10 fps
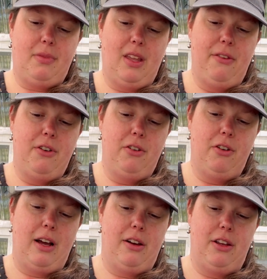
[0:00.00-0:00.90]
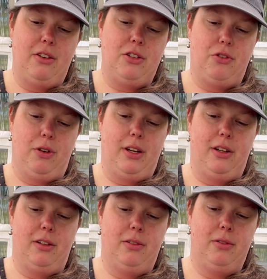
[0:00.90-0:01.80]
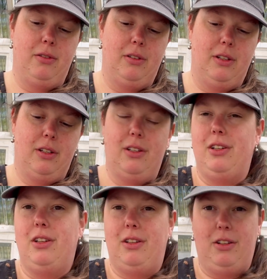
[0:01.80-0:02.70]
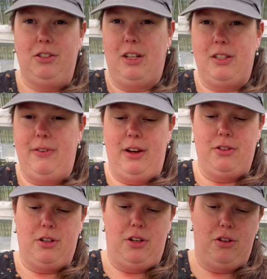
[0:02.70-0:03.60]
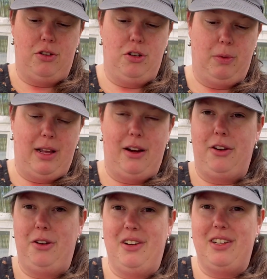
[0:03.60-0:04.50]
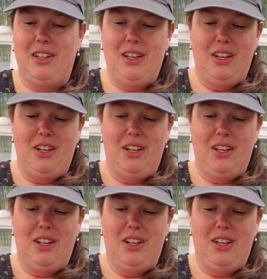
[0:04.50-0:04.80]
if you don't know how to use a drill, there's lots of videos on YouTube on how to do it.